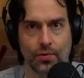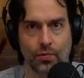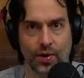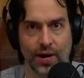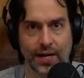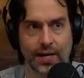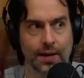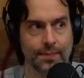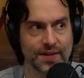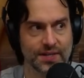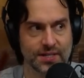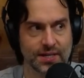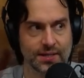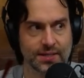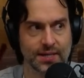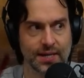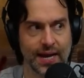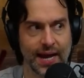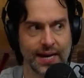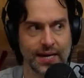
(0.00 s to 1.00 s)
when I come to
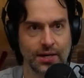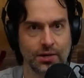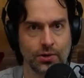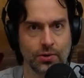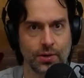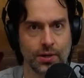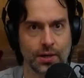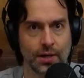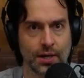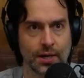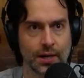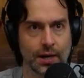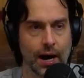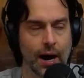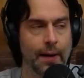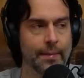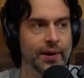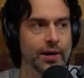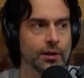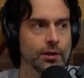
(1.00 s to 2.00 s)
Cincinnati, dude,
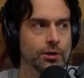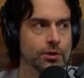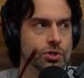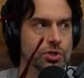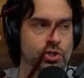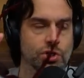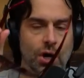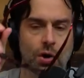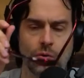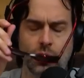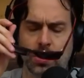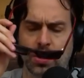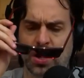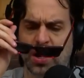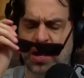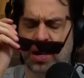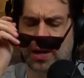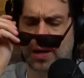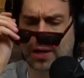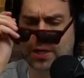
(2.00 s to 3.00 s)
I'm going to look so
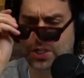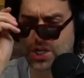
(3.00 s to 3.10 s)
good.